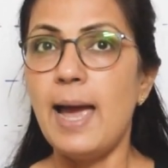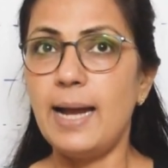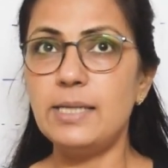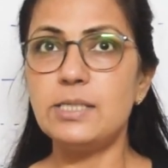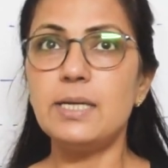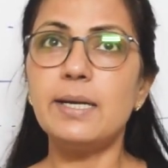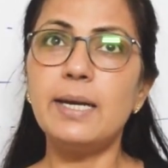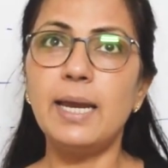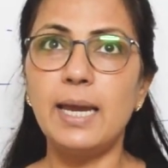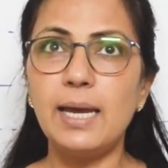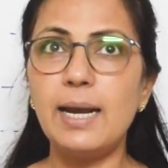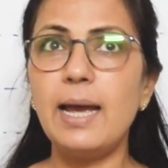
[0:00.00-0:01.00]
And children,
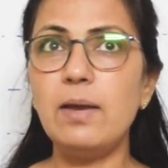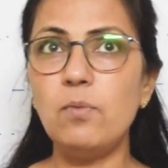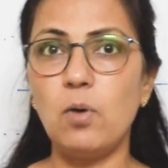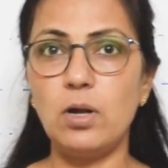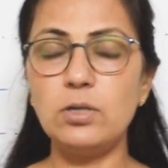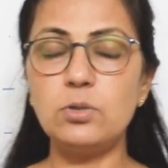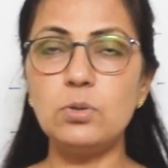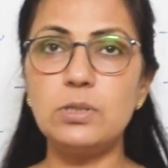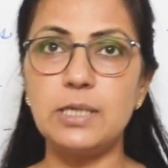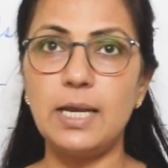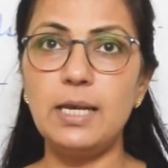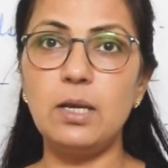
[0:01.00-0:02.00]
here I want to
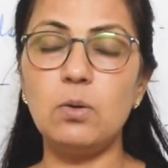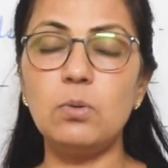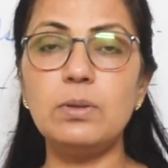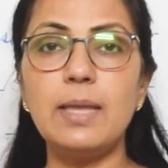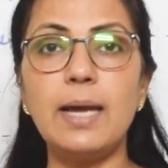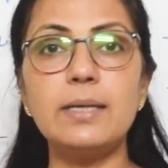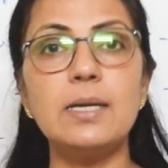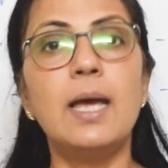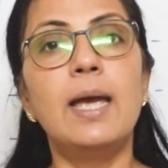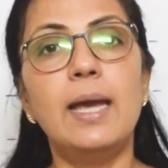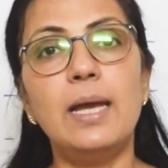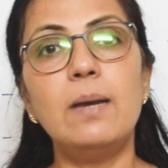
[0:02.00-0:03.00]
tell you that
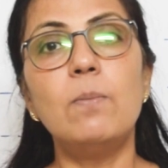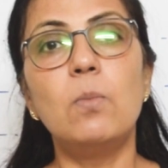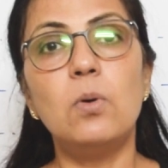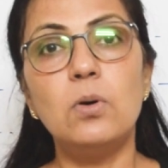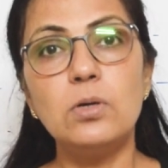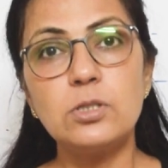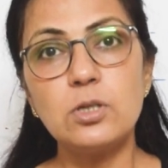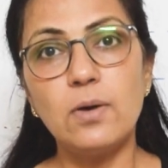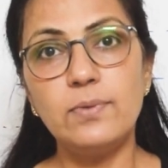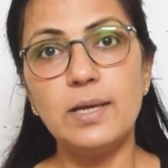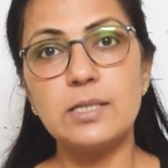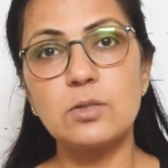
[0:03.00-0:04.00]
in most
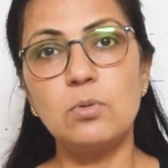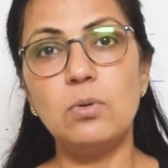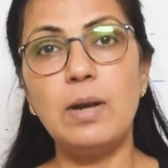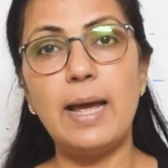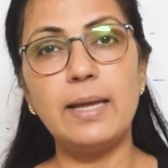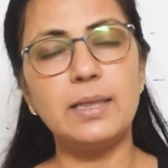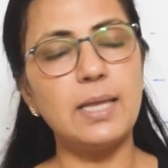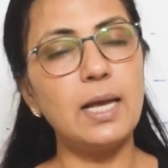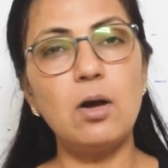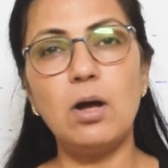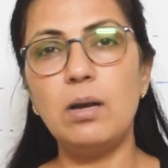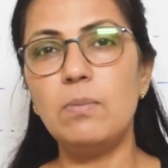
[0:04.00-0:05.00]
of the school, I
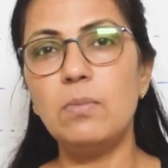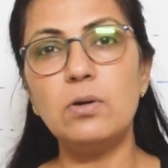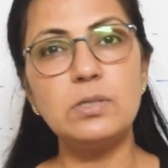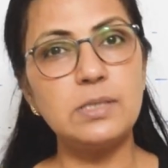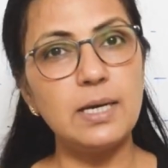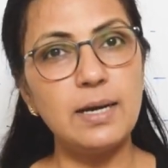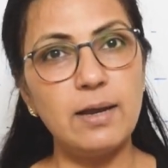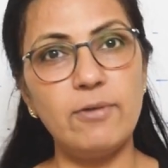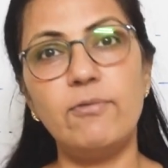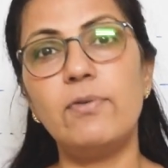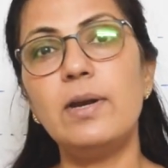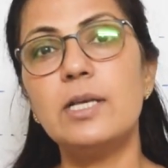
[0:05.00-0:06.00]
think almost in
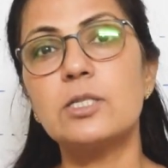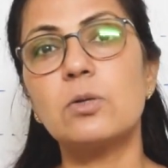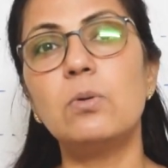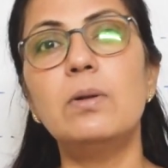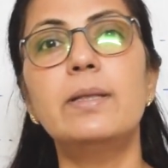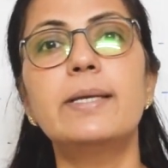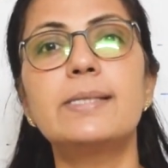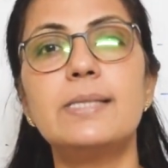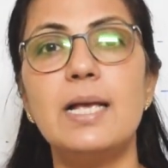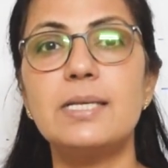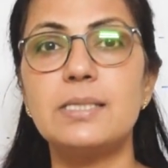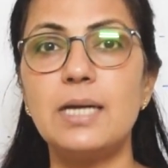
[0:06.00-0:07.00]
every school, this
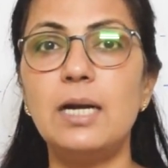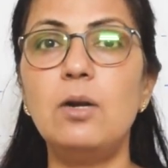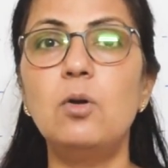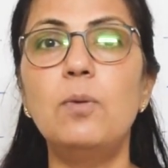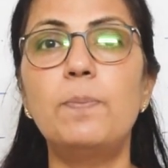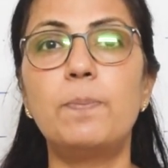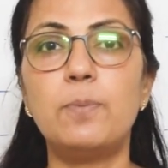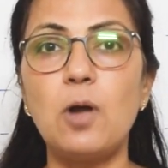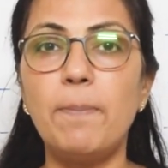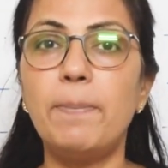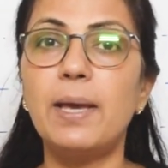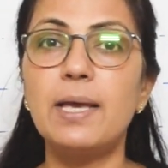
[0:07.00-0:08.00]
nested loop
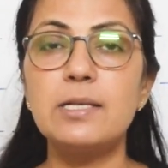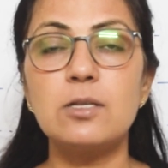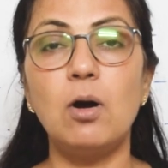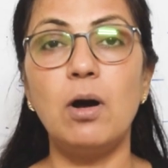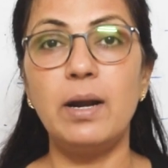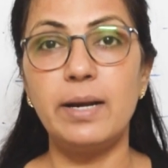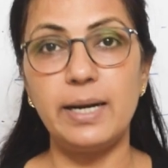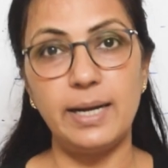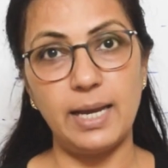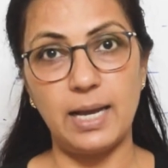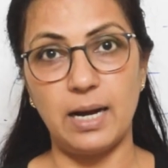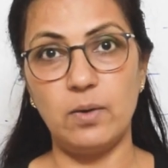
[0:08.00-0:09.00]
topic is
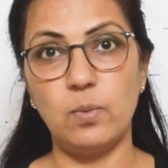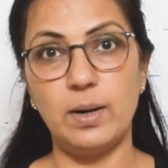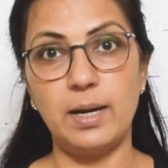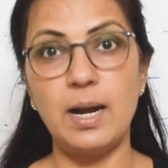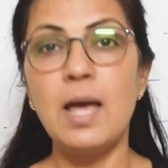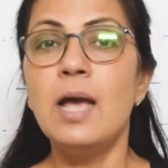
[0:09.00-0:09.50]
already covered.